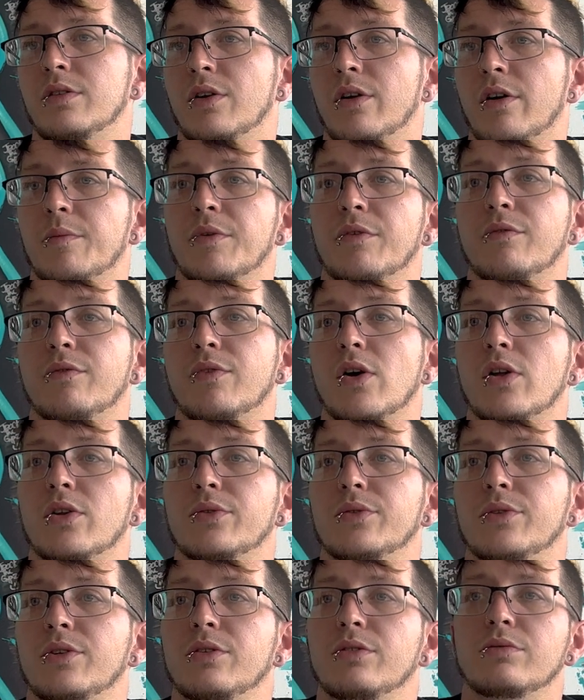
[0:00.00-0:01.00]
You know, mm-hmm. I've been
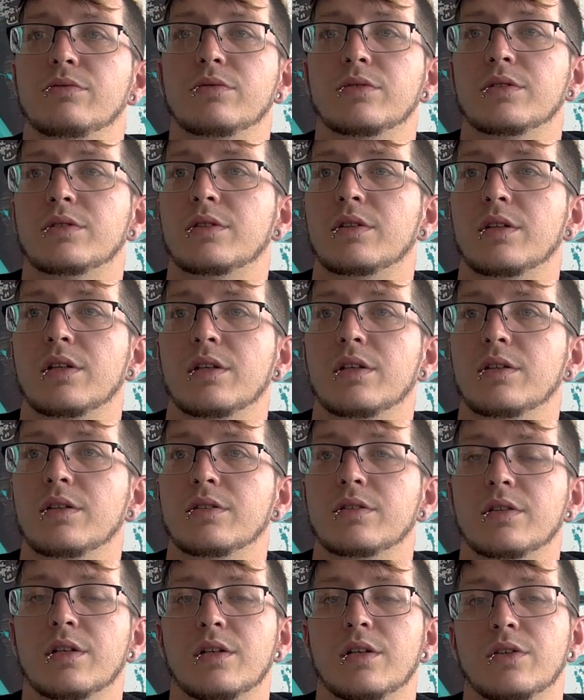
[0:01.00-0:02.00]
following you. Just let,
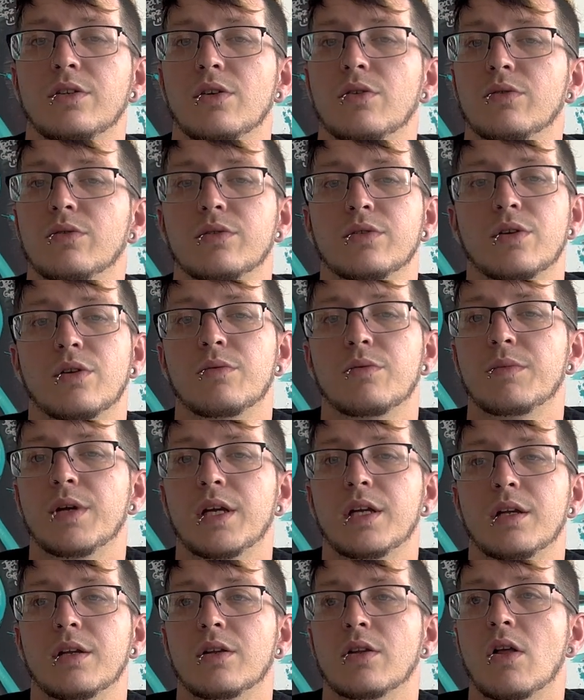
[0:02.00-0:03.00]
just let it, don't, don't make
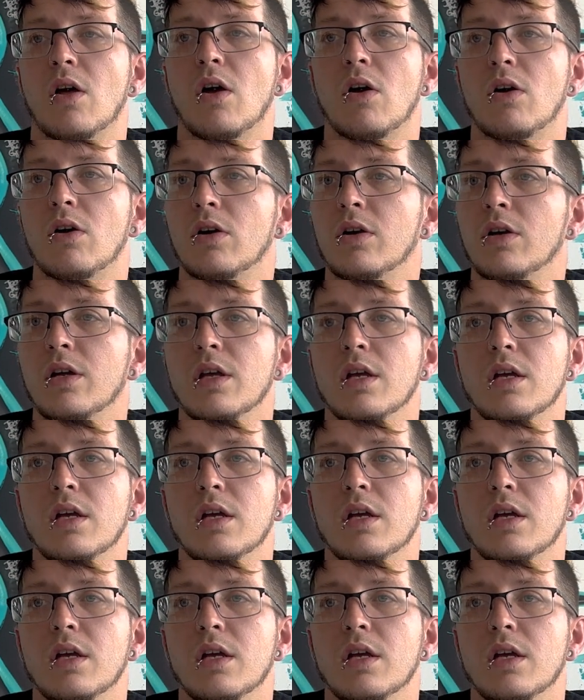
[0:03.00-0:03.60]
it long,